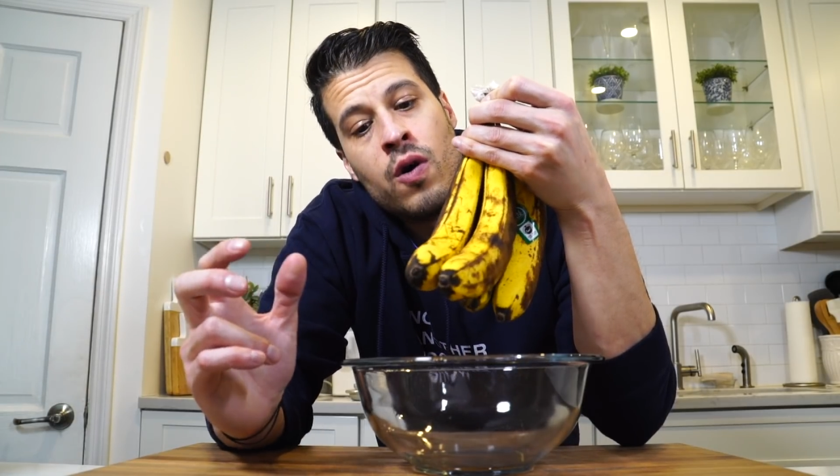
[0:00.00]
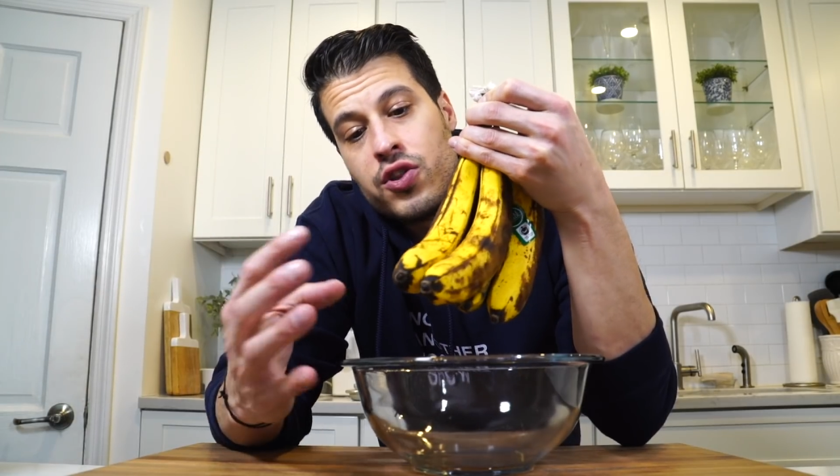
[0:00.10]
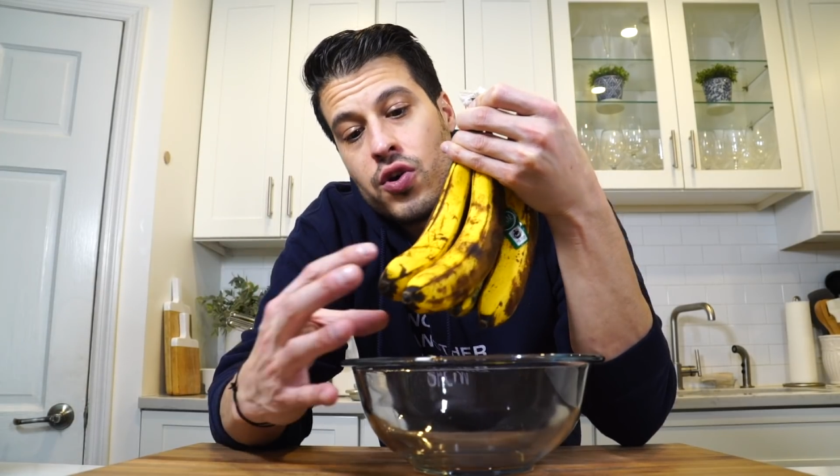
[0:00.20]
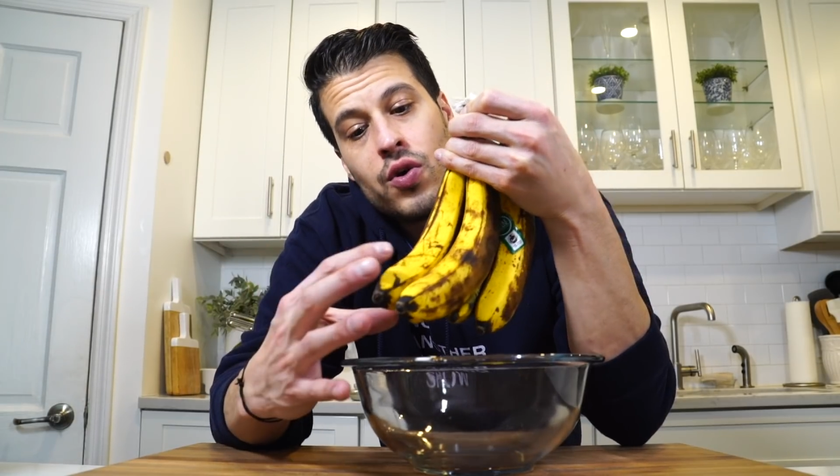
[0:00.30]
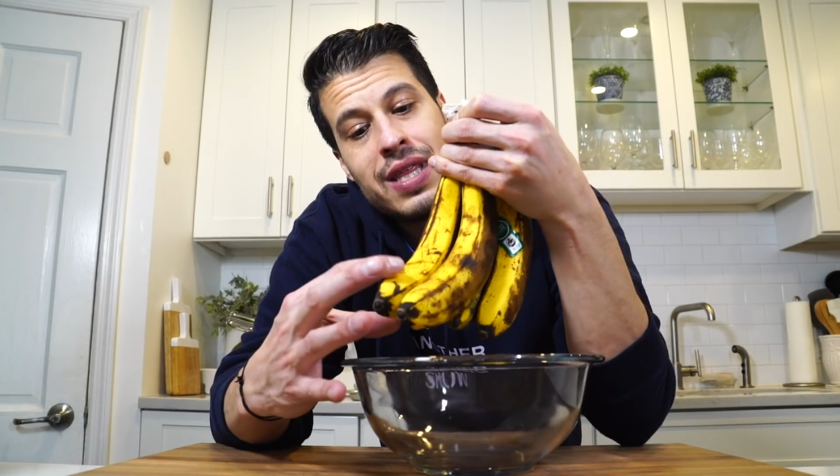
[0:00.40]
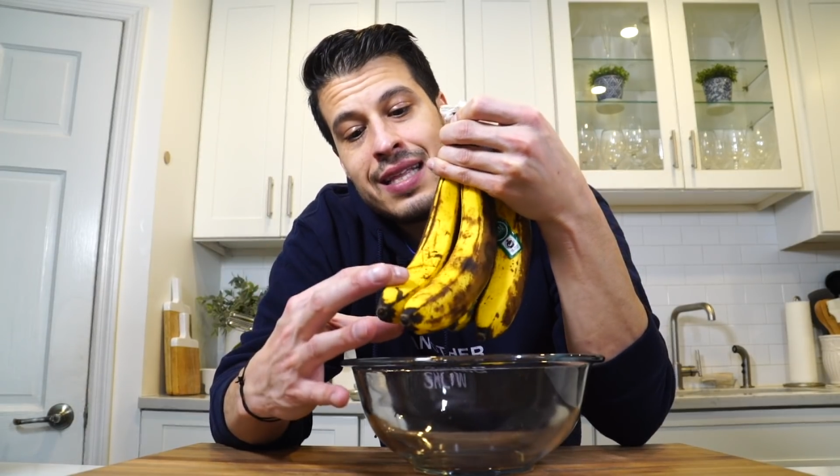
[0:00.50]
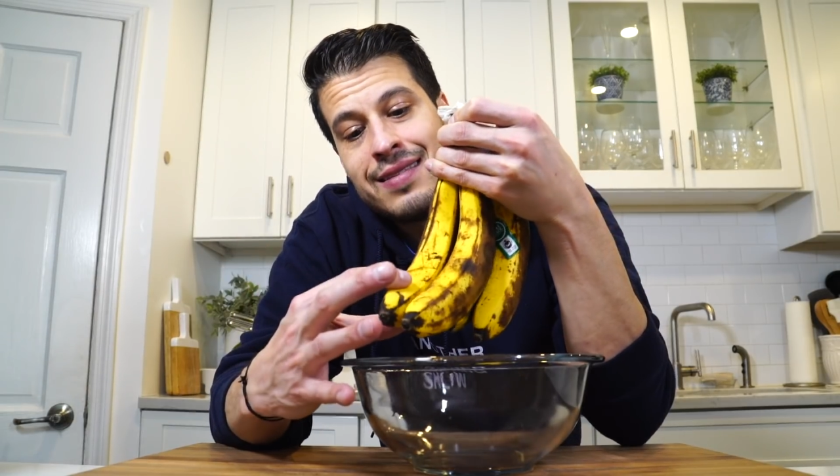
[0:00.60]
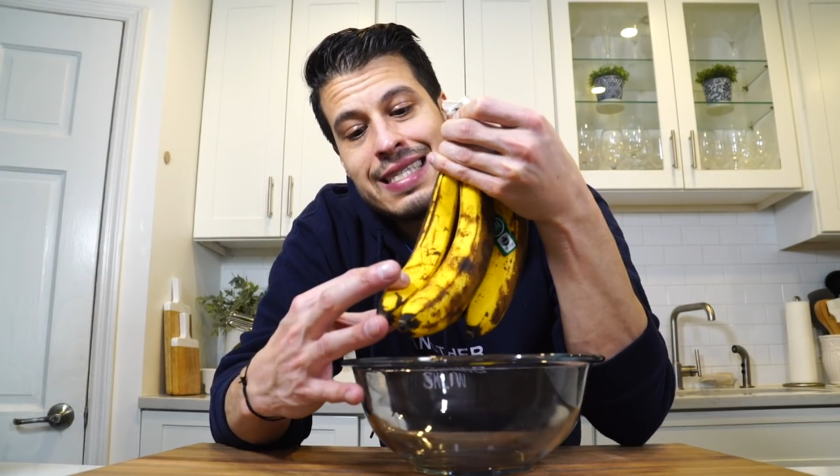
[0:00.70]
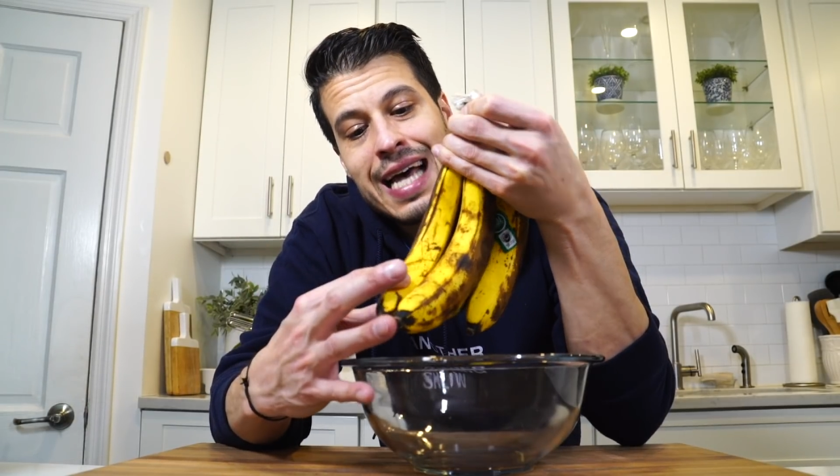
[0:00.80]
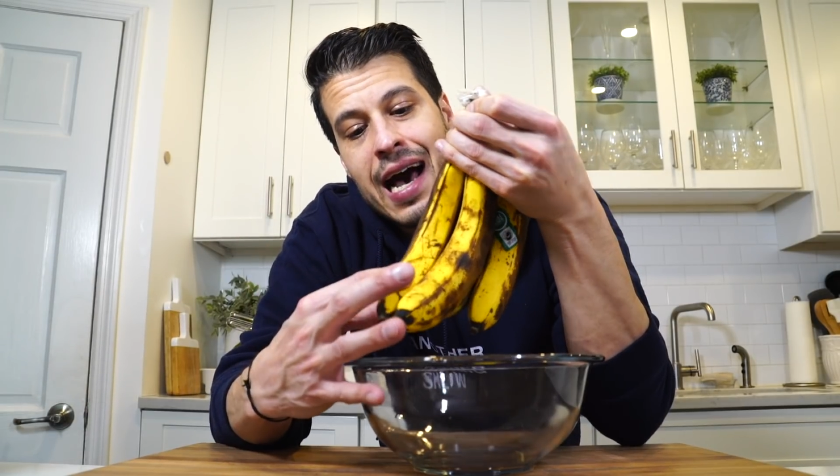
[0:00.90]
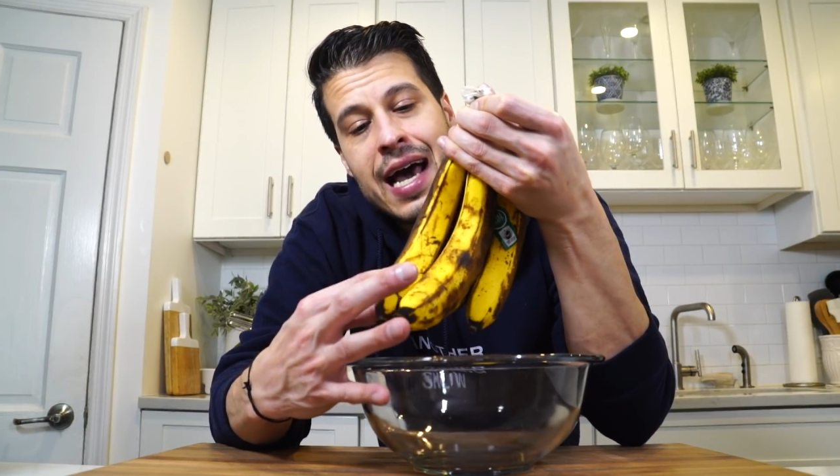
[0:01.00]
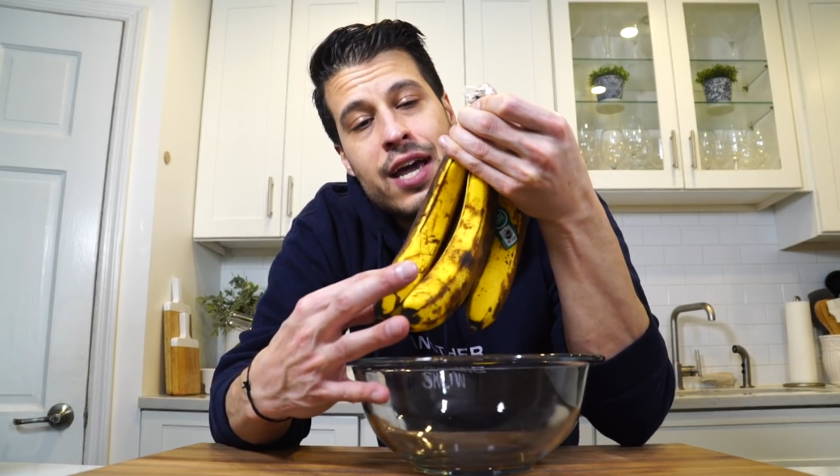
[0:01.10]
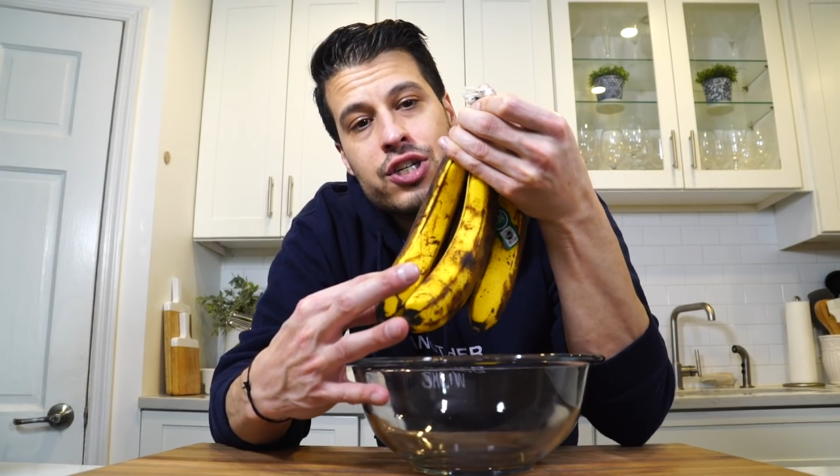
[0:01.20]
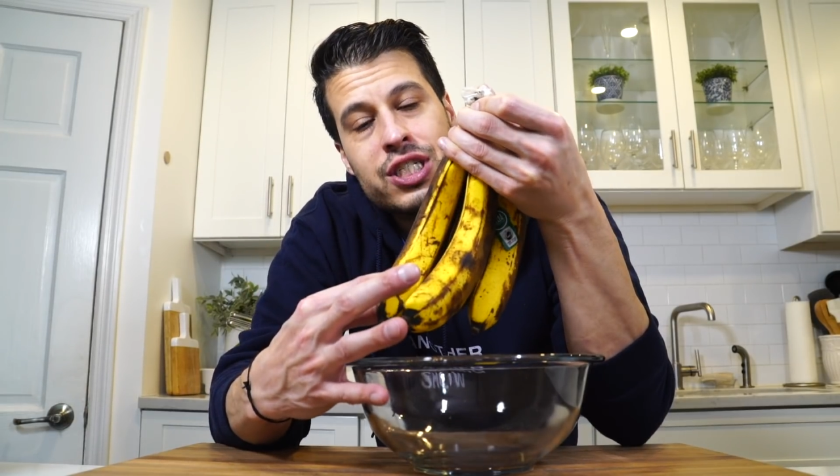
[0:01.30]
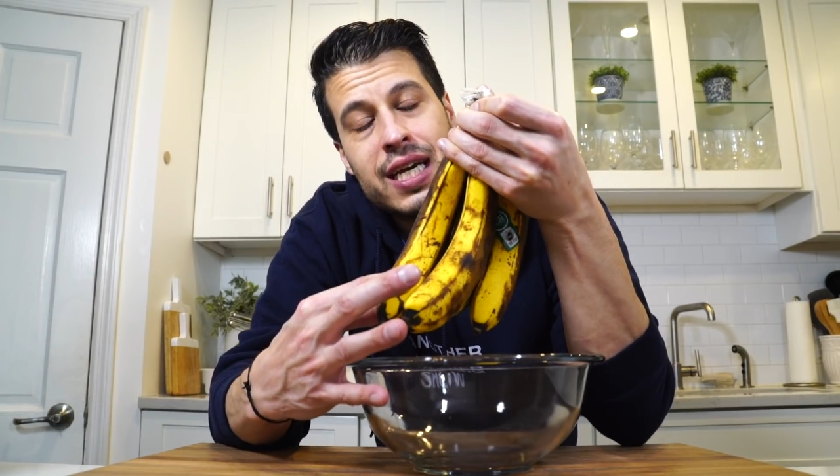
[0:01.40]
until the
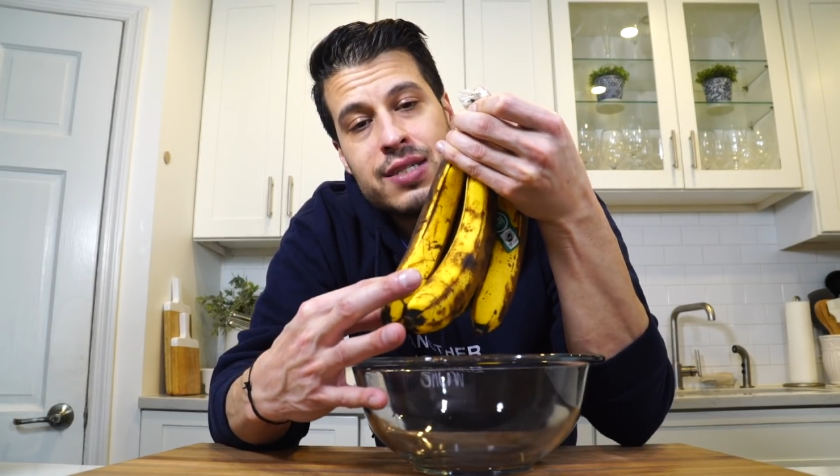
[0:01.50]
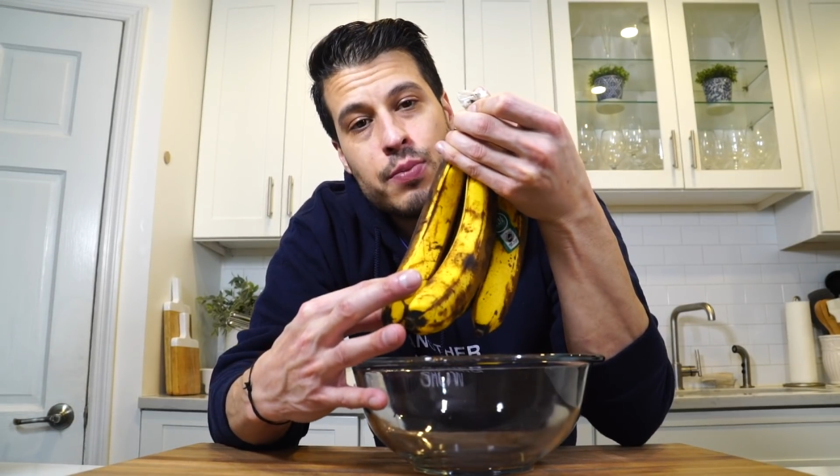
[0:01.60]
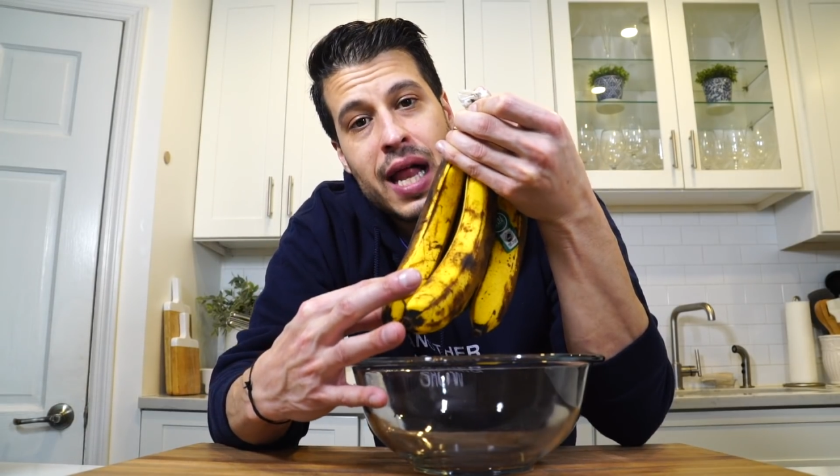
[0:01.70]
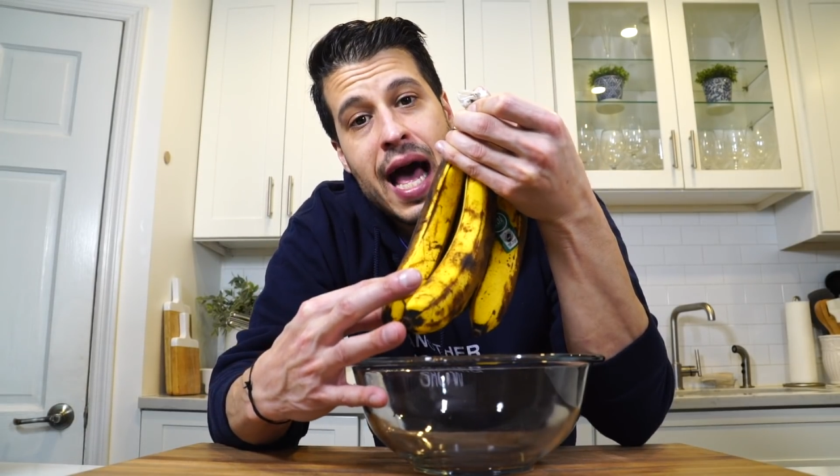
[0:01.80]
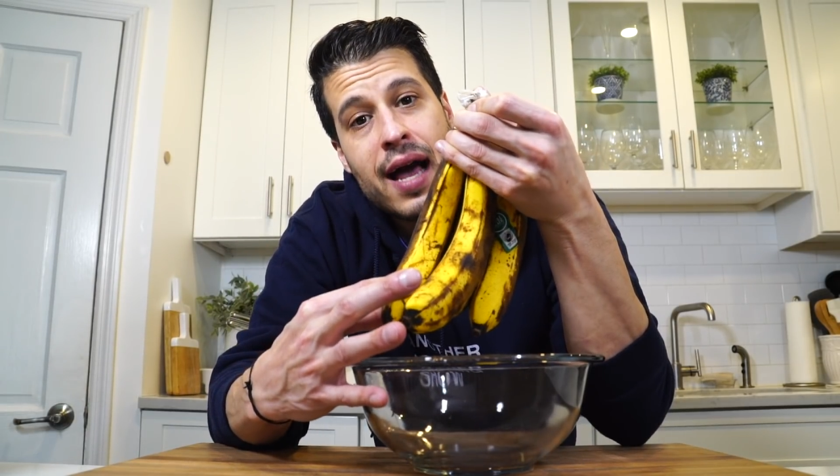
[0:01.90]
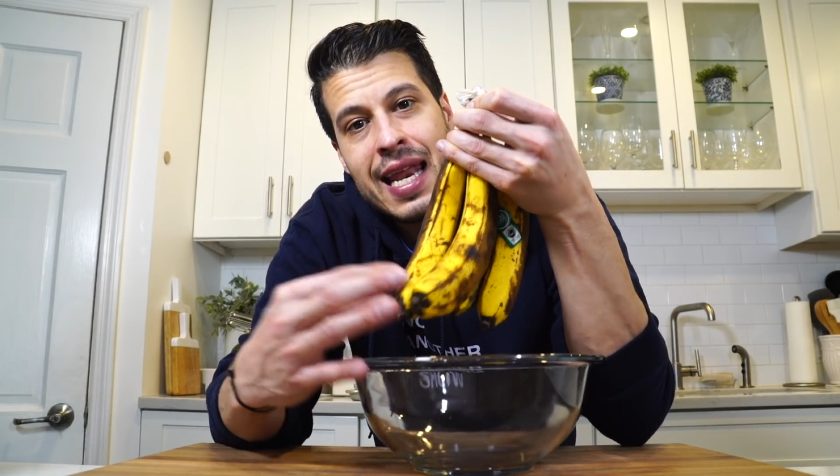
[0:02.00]
entire skin is black.